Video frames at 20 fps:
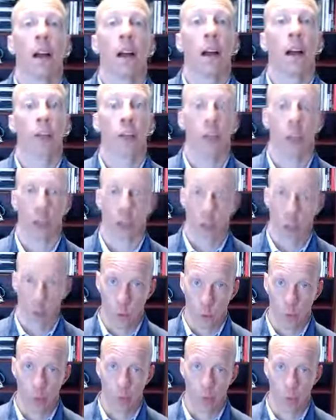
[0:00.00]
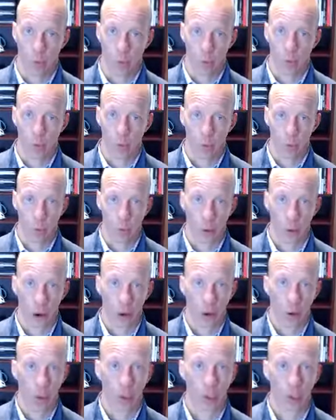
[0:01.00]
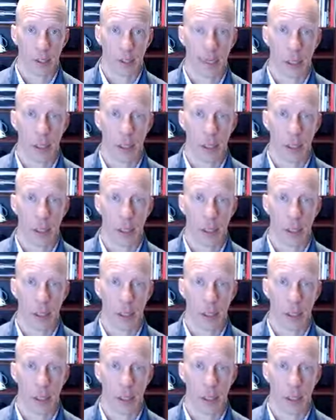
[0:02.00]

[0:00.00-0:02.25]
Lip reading: still a work in progress.